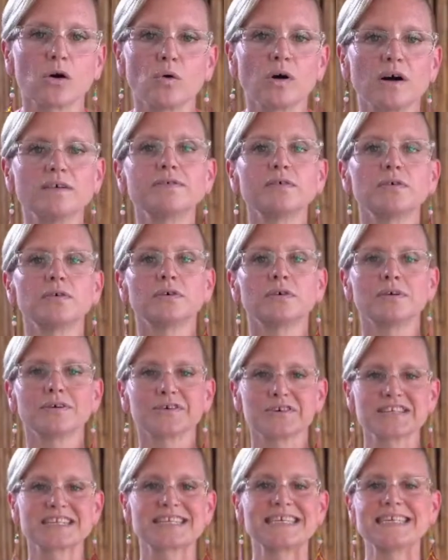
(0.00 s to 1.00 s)
of
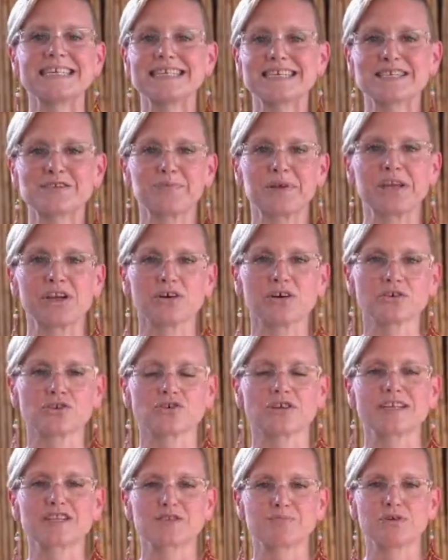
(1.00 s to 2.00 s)
or see disappear or
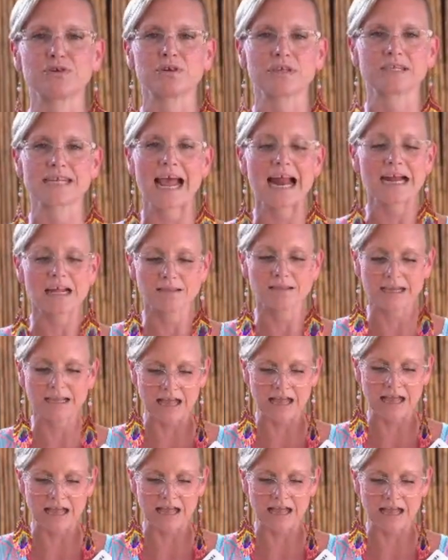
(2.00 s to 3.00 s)
transmute into anything
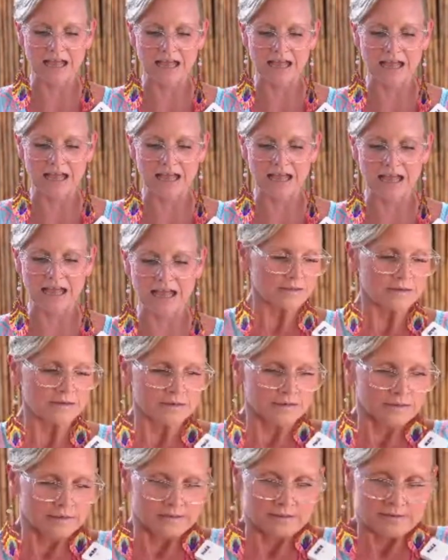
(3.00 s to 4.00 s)
else,
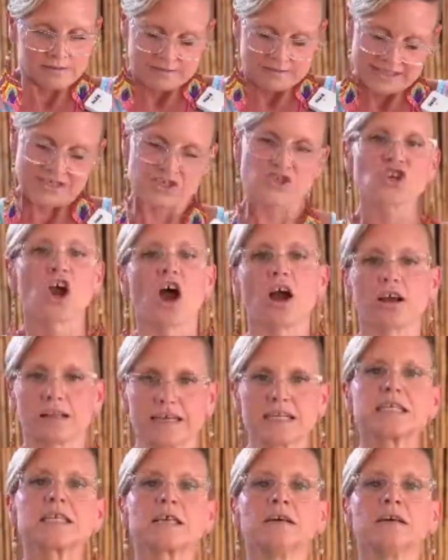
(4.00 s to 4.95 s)
it's chocolate.